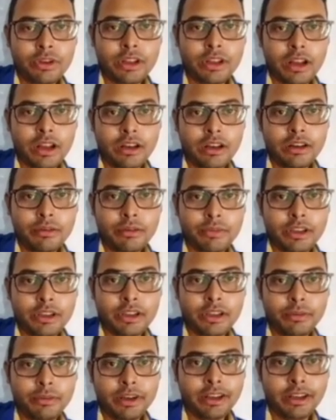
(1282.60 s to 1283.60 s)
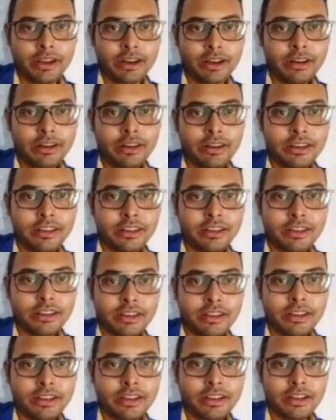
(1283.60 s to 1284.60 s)
if we done the measurement
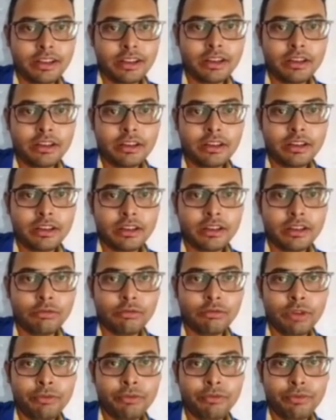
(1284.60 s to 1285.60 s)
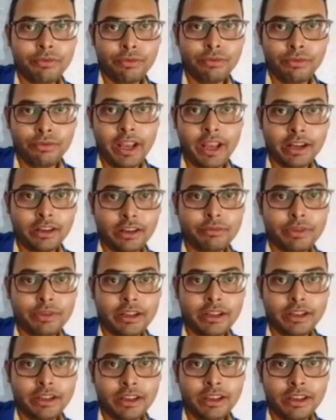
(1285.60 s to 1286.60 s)
here, then
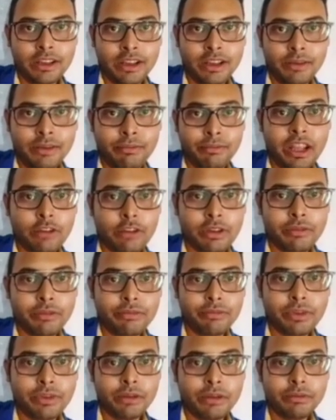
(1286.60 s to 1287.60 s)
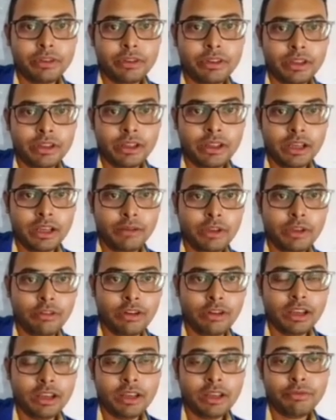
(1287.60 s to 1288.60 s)
wavelength of that plane wave
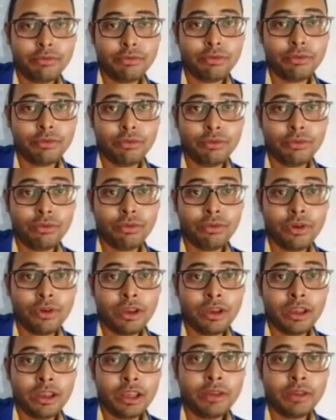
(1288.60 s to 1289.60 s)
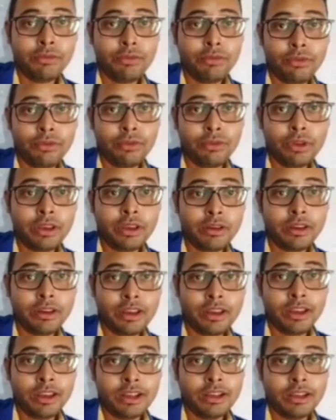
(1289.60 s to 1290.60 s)
becomes lambda 1.
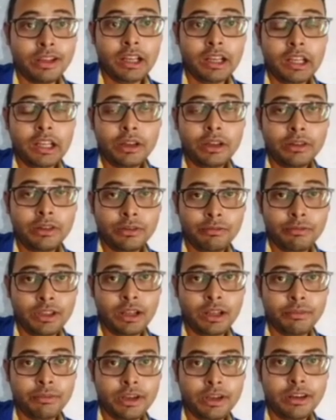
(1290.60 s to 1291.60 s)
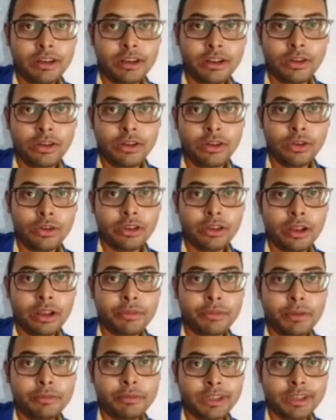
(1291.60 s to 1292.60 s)
If we done that measurement
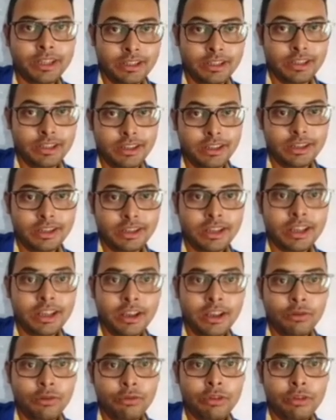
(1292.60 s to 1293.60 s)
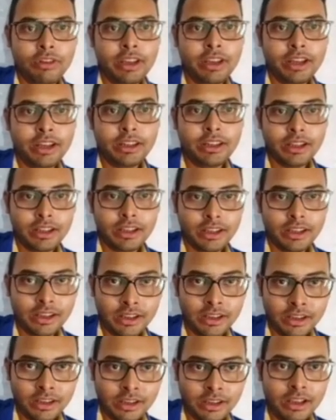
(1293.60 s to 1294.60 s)
sometimes later, we
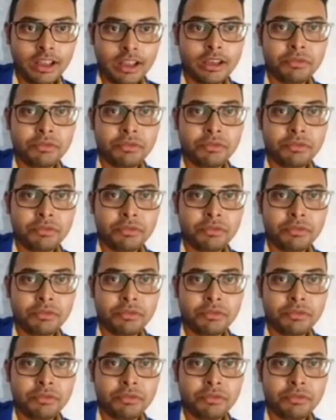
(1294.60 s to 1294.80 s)
will get